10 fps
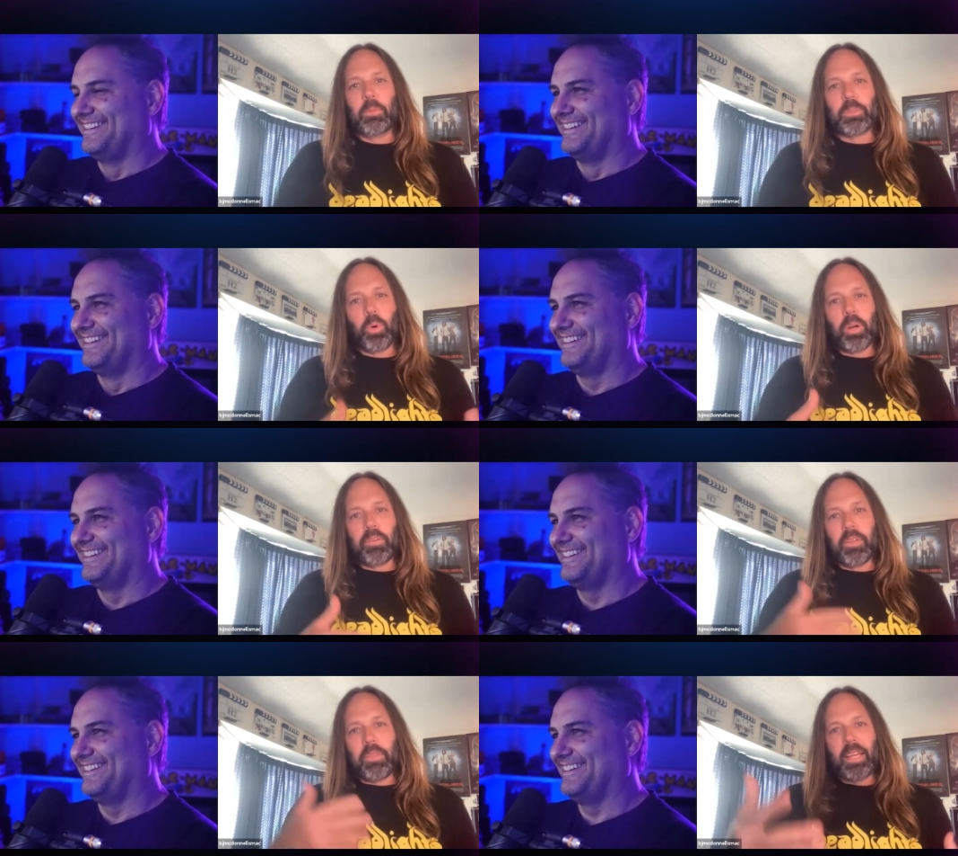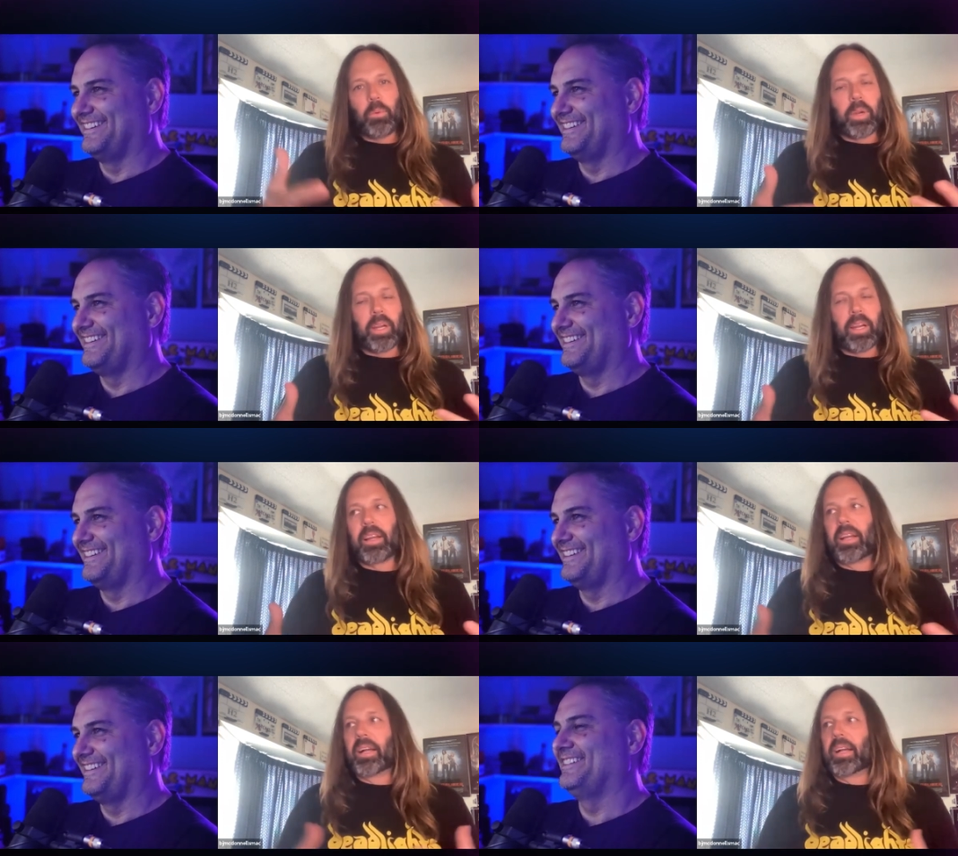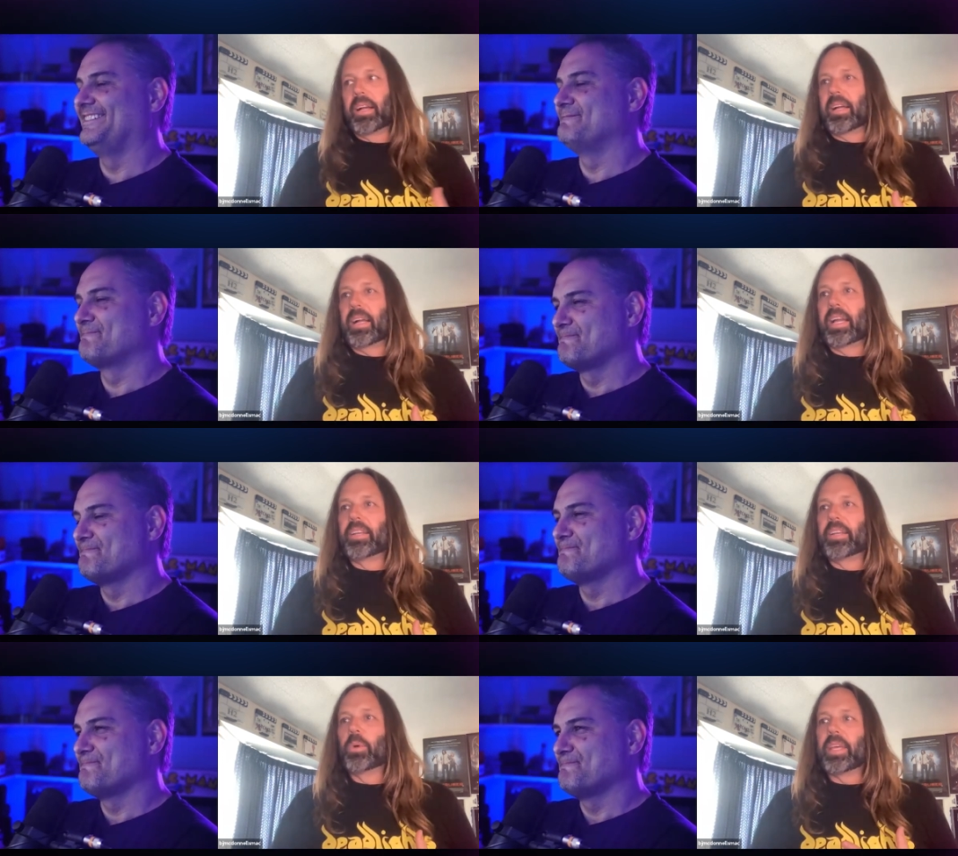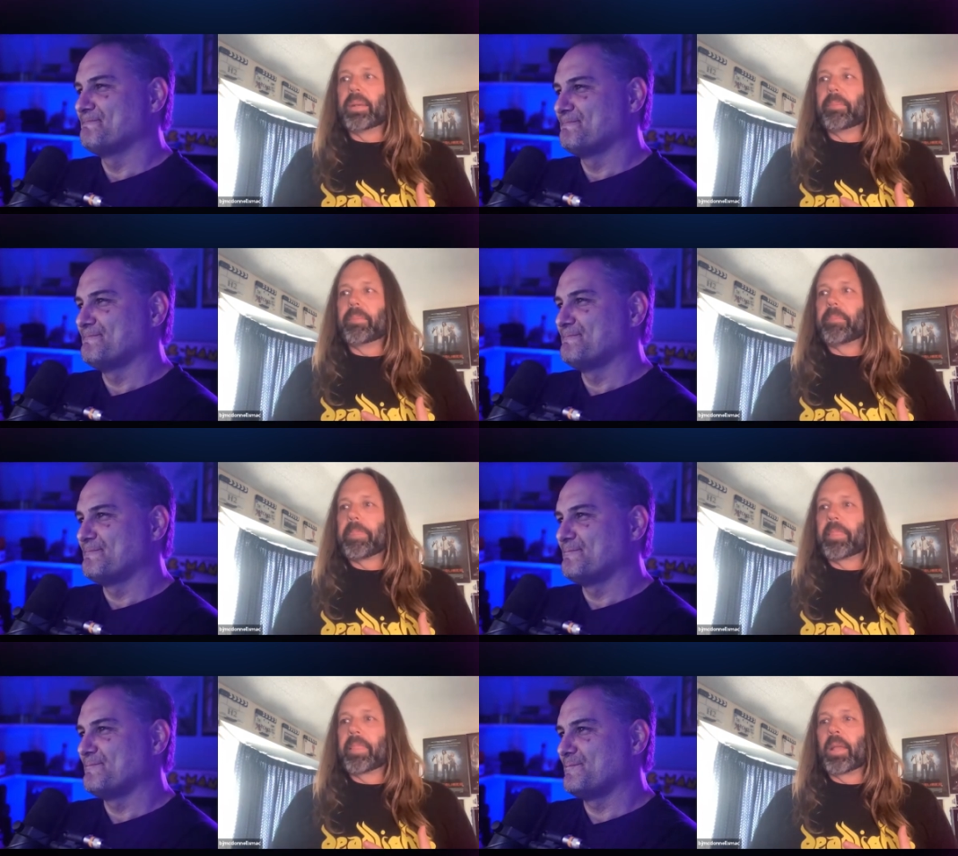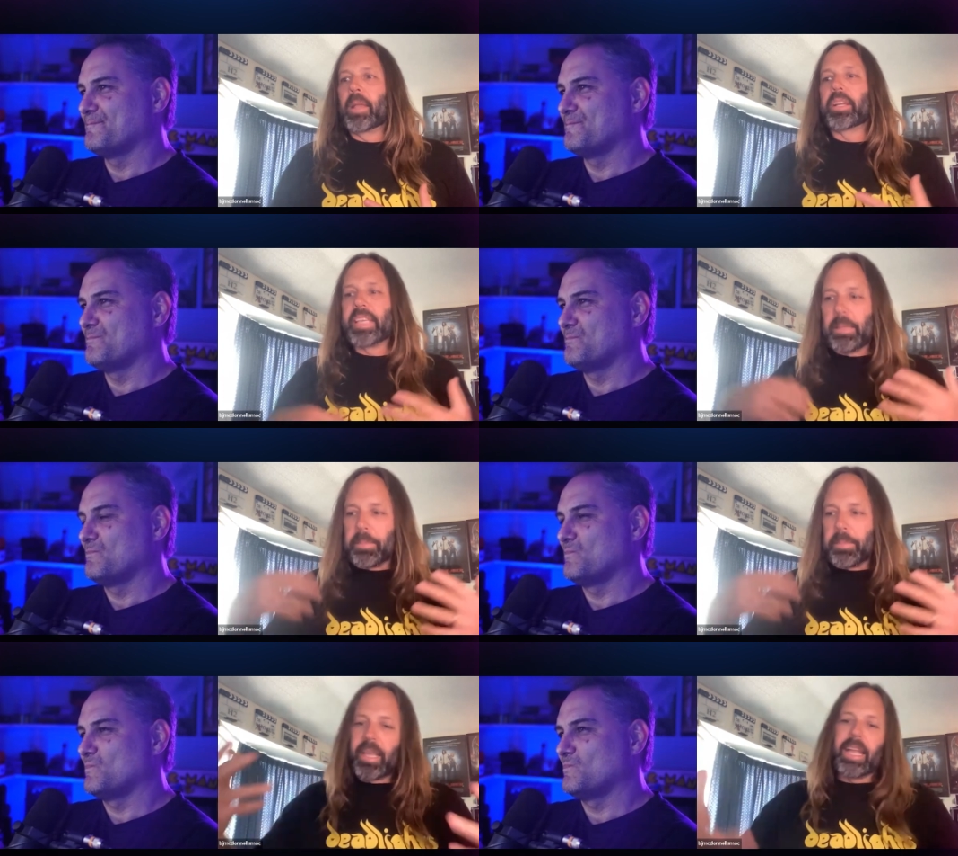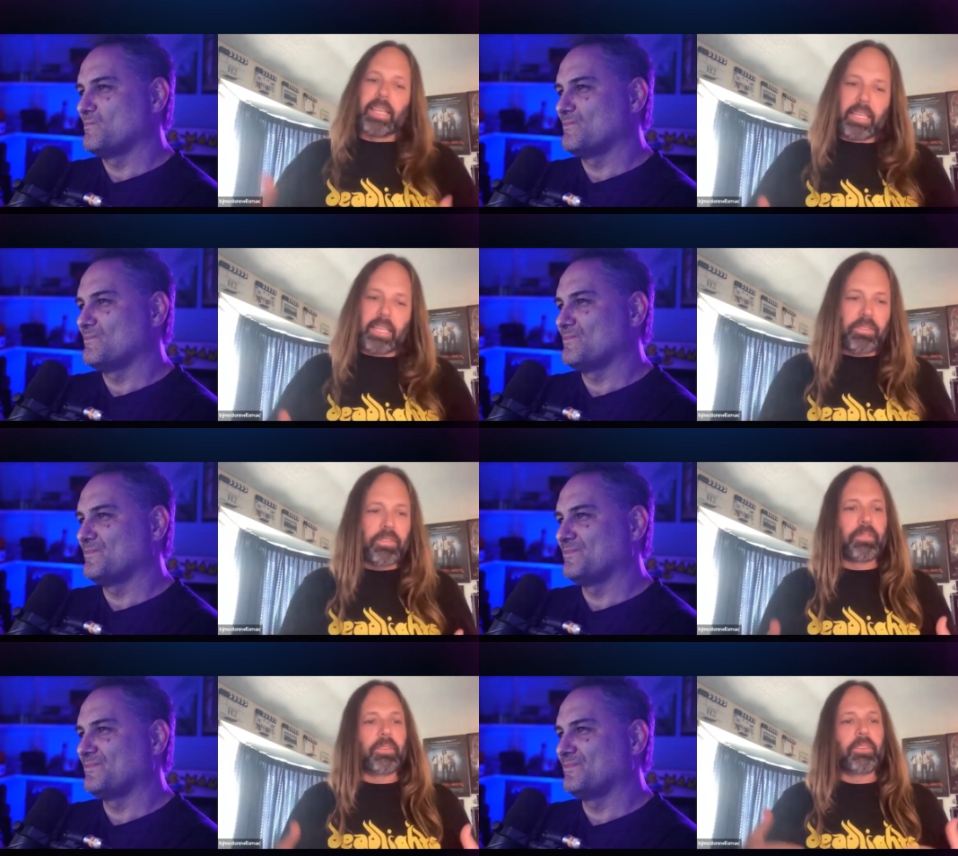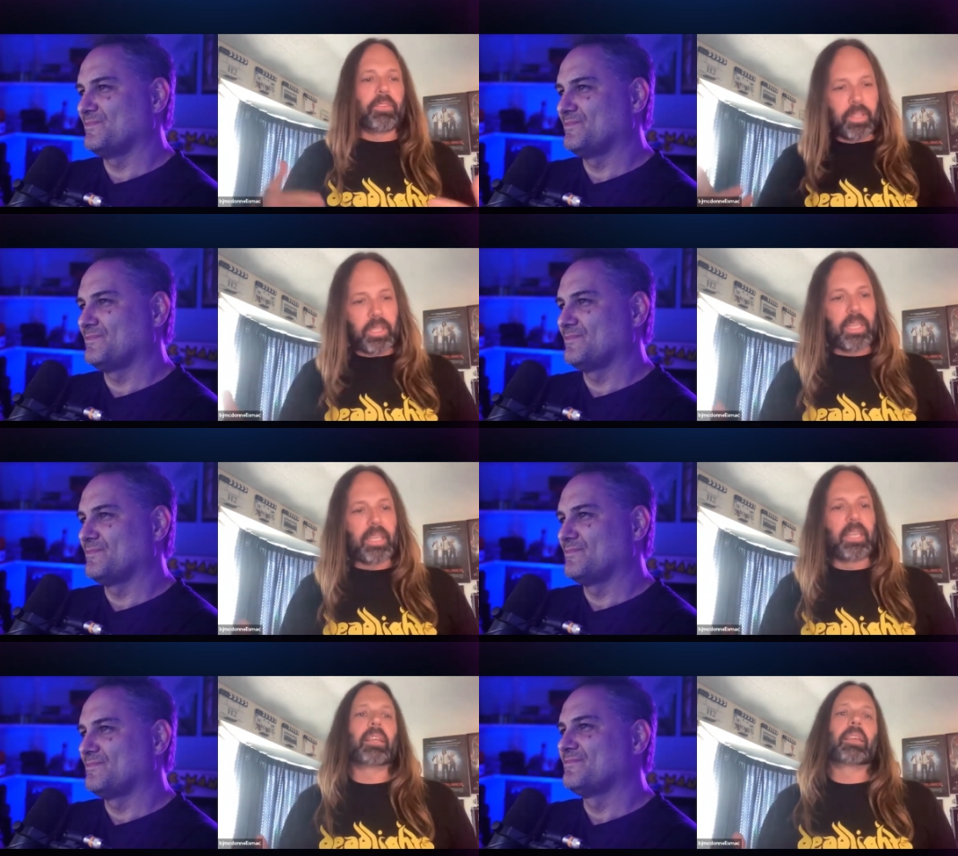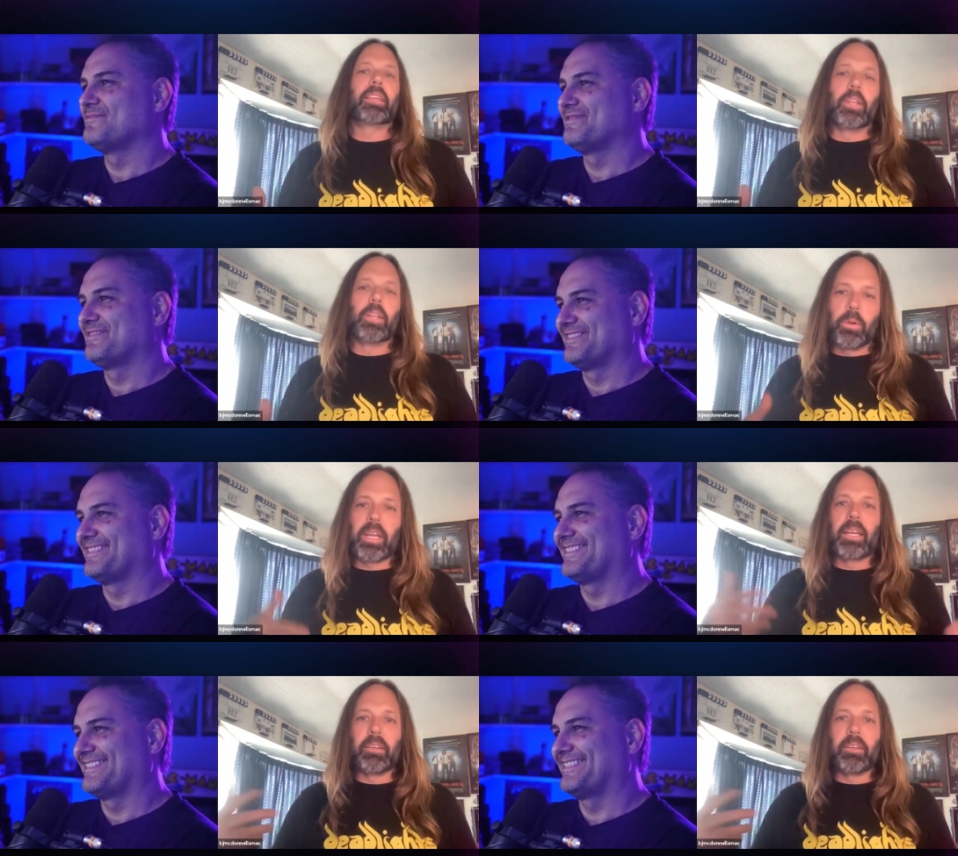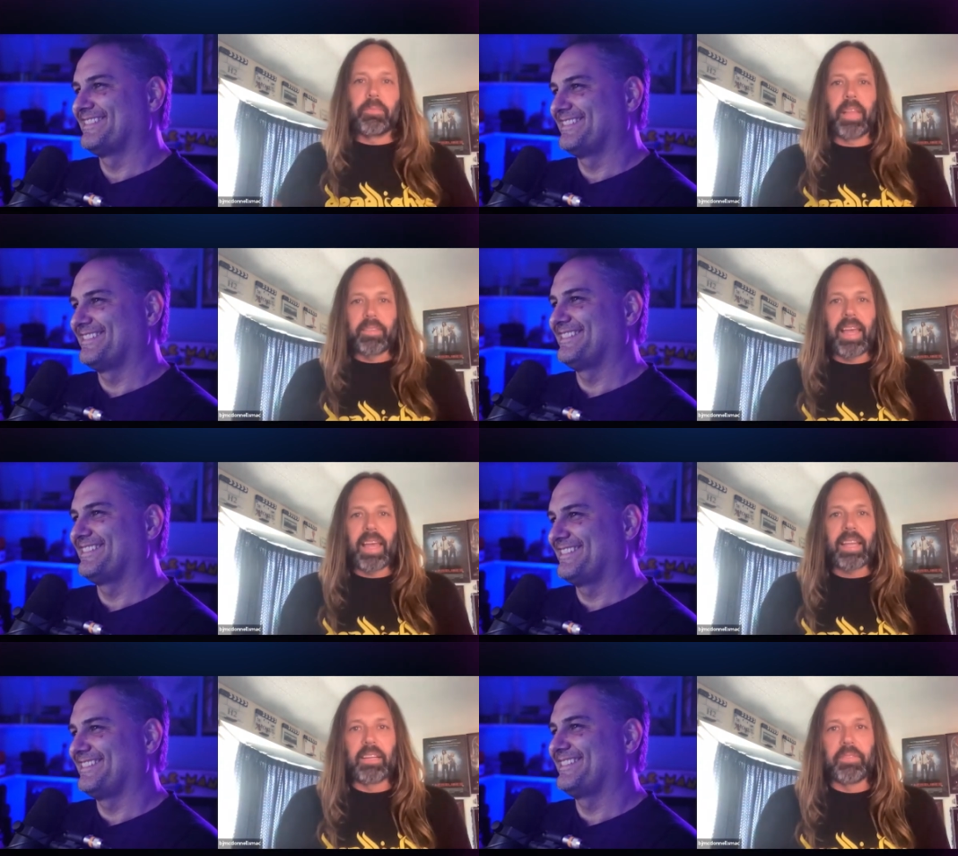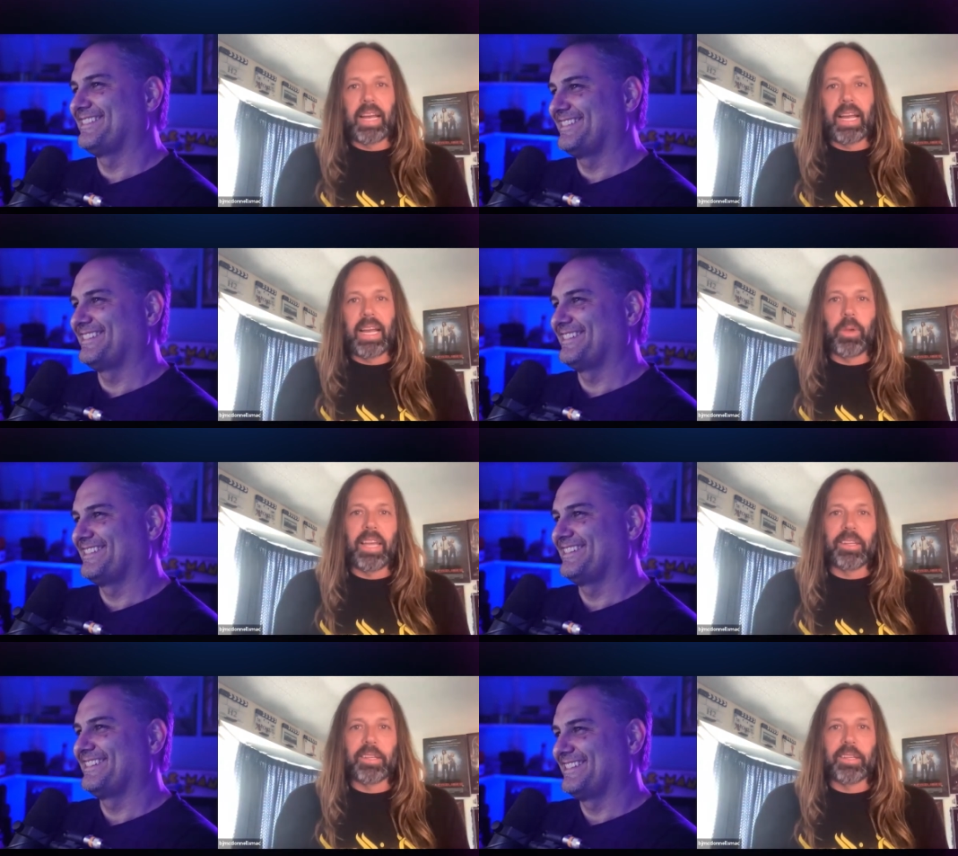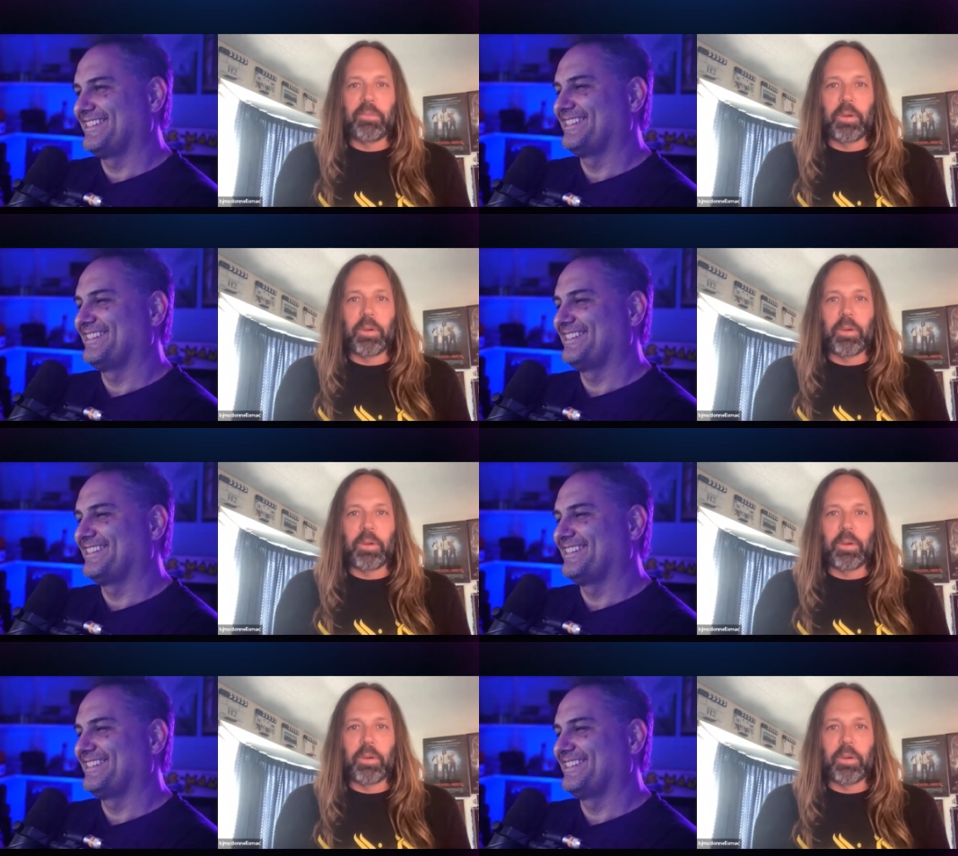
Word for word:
Speaker 1: it was more of a thing where uh, I know that they wanted to keep it the 80s silly, you know, kind of like that kind of vibe. So I had